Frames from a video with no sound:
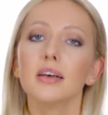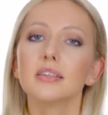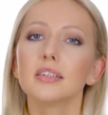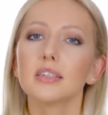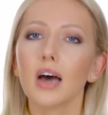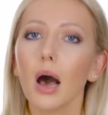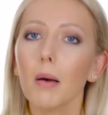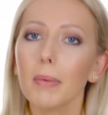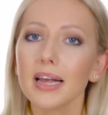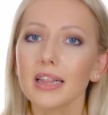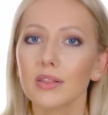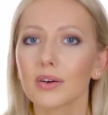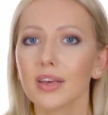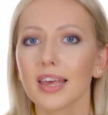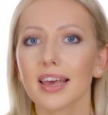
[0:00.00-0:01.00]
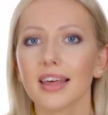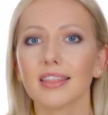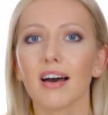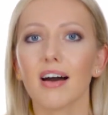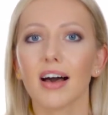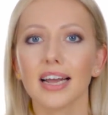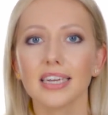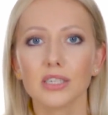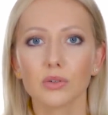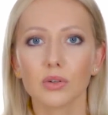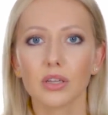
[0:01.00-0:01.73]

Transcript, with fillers: Start by looking at the ideal